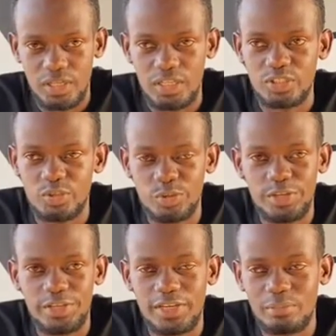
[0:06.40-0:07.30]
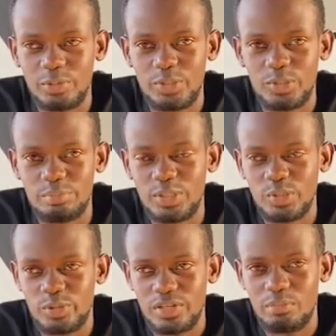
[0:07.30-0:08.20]
and today I'm going to be
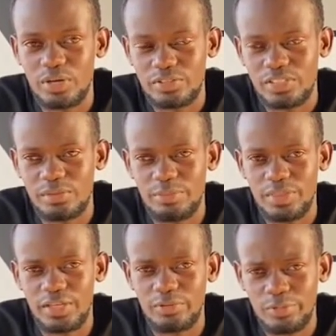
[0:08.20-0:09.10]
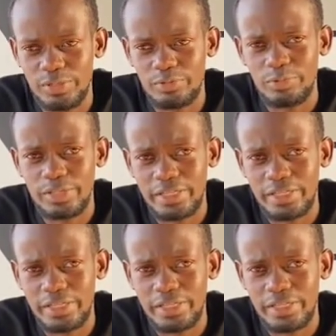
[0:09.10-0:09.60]
talking about something really, really